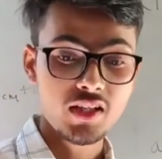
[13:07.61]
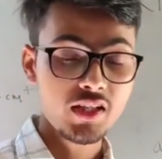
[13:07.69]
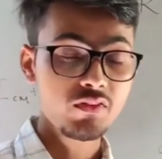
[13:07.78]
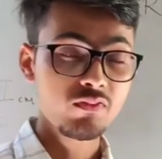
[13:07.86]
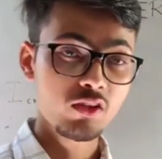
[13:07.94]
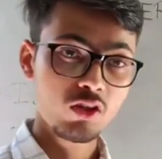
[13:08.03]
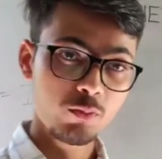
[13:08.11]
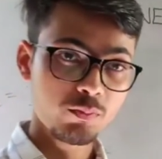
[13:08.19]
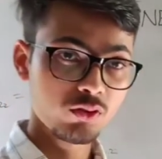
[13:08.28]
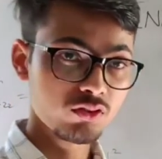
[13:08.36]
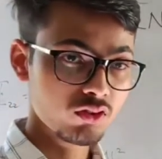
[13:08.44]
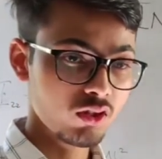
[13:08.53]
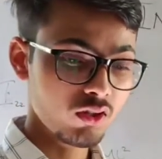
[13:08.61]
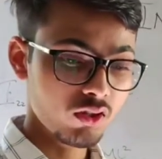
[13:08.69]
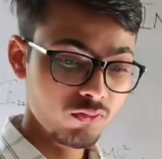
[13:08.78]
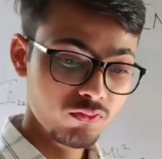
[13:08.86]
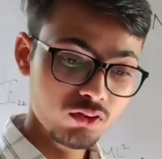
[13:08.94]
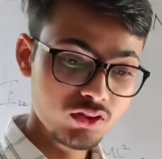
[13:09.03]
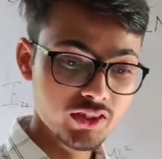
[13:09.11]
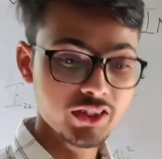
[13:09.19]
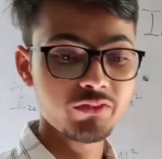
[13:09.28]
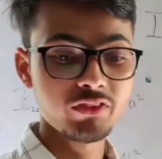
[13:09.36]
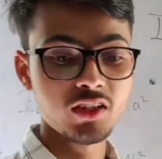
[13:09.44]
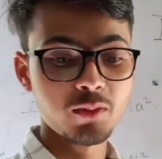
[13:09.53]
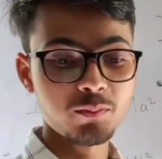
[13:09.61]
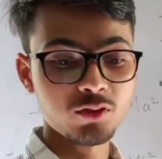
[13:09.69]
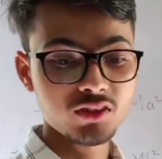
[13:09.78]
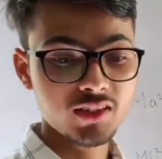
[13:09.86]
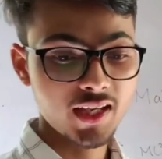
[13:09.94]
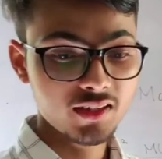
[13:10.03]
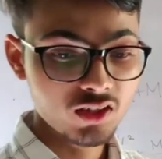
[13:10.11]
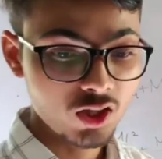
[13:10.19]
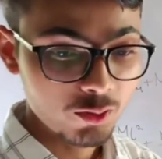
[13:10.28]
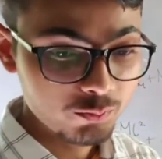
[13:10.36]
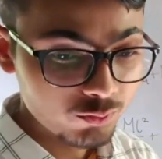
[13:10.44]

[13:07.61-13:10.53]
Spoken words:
It will oppose. Of course, it will oppose, and the